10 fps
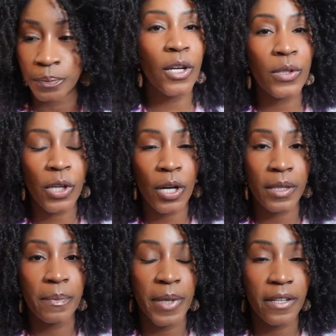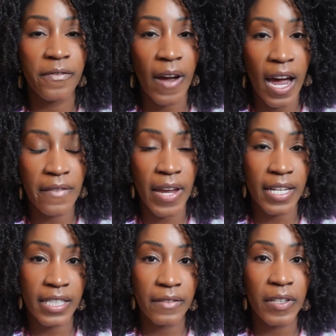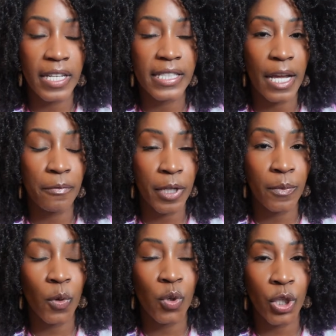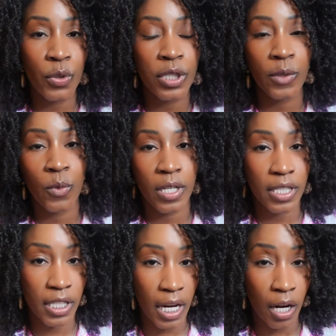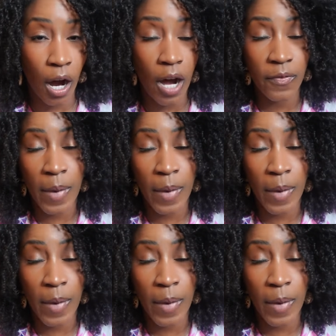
Those are the big 5 activities that people usually want to check off.